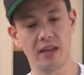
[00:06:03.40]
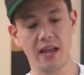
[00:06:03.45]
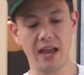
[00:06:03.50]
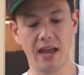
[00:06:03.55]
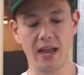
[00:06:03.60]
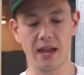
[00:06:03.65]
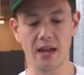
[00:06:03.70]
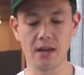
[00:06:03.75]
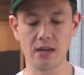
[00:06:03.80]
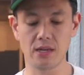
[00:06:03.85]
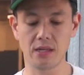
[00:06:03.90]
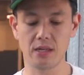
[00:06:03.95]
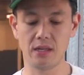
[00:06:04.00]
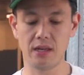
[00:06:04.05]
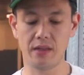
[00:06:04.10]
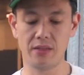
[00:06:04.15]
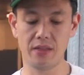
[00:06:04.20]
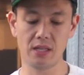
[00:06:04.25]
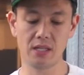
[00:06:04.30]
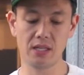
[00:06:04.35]
And
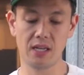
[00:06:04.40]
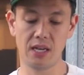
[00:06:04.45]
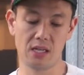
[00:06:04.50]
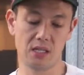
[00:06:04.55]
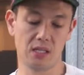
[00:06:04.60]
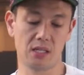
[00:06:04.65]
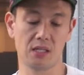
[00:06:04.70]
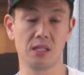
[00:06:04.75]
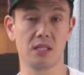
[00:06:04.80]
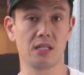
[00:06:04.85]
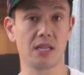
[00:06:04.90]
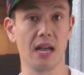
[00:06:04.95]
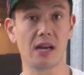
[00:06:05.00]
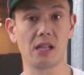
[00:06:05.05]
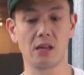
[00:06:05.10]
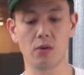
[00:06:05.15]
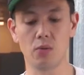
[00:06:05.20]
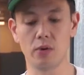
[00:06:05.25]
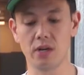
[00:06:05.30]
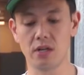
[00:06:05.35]
in this case, that's
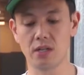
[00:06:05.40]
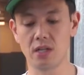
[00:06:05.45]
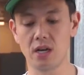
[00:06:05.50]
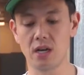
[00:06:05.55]
exactly what it